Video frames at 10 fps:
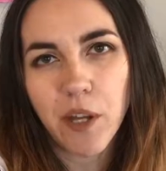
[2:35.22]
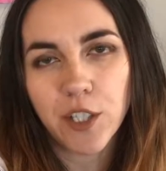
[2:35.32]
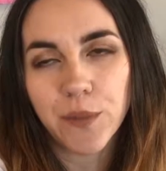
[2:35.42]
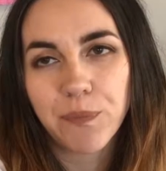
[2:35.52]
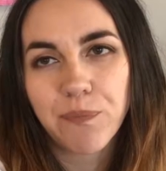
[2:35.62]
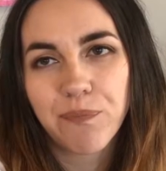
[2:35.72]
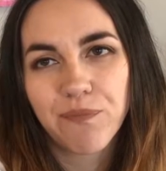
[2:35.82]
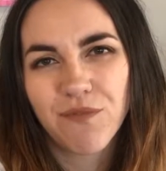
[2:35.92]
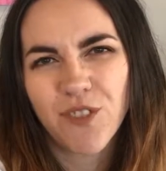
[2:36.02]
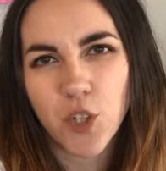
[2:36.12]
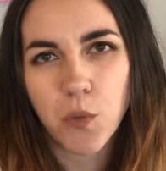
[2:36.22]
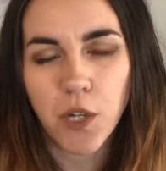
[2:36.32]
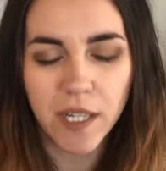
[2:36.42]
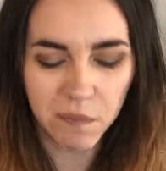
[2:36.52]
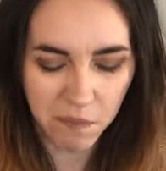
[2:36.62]
better for
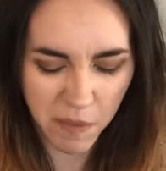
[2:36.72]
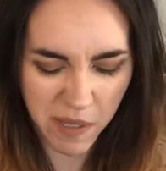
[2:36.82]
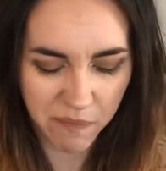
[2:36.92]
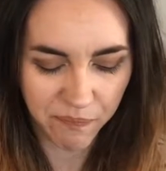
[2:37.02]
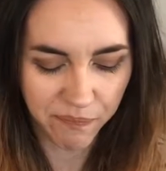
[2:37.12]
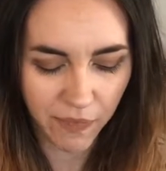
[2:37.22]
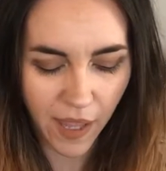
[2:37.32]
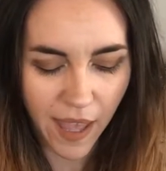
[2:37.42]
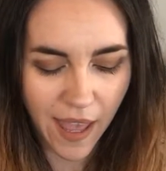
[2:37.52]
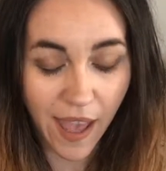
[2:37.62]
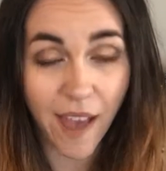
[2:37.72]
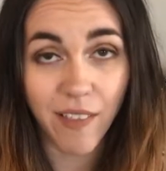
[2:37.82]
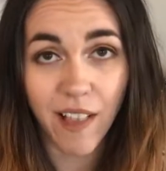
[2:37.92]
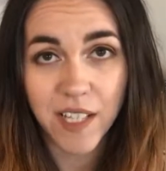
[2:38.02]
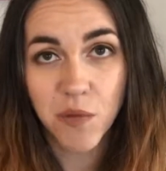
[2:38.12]
spring maybe. And
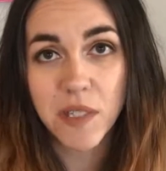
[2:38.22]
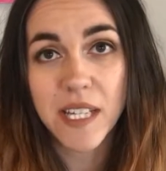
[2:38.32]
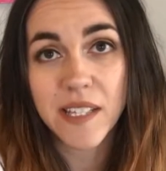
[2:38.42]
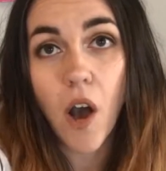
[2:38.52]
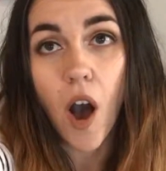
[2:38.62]
the last one is